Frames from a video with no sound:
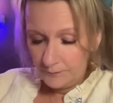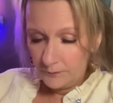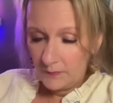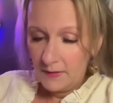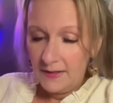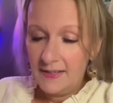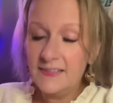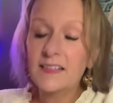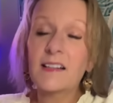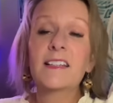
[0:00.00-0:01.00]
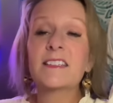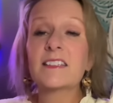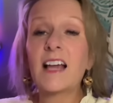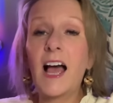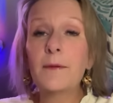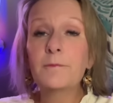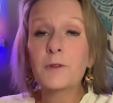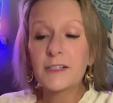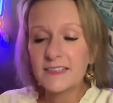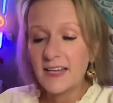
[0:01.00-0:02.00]
until it's time for it to
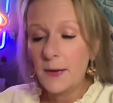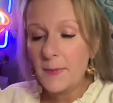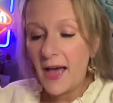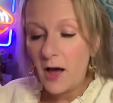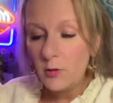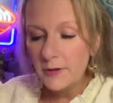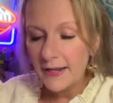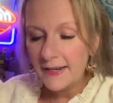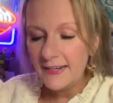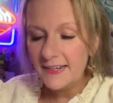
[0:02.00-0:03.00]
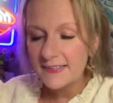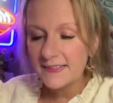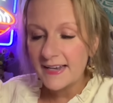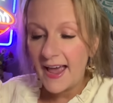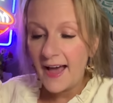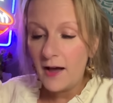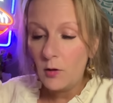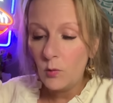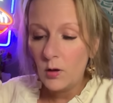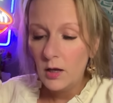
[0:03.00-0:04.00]
come out. And it is now
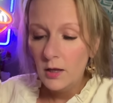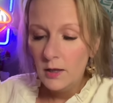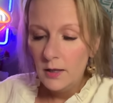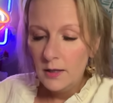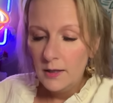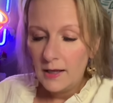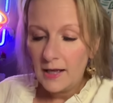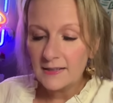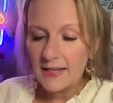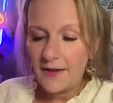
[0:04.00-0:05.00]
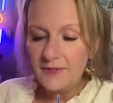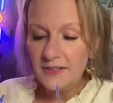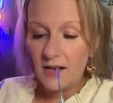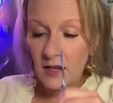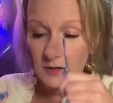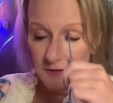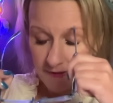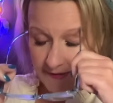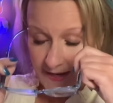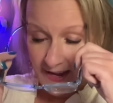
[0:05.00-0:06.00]

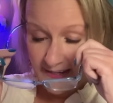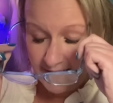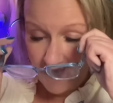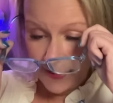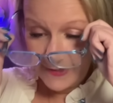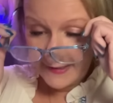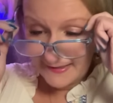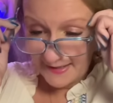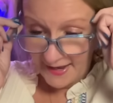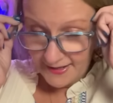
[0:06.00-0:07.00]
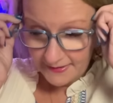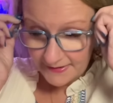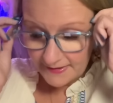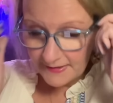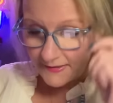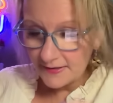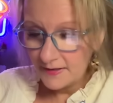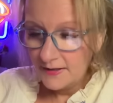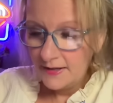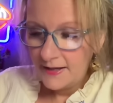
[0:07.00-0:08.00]
$11.89.
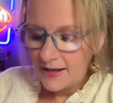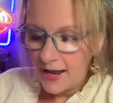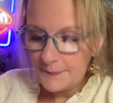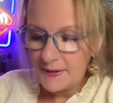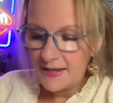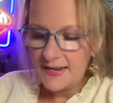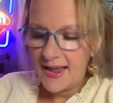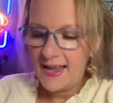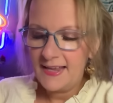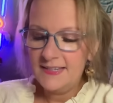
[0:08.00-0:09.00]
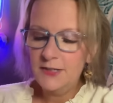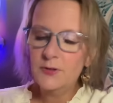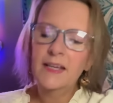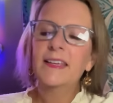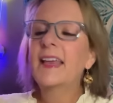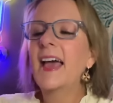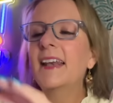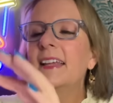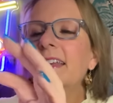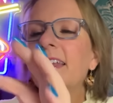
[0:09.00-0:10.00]
I paid, and you can get it
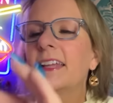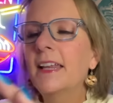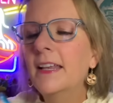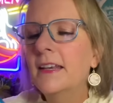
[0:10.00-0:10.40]
in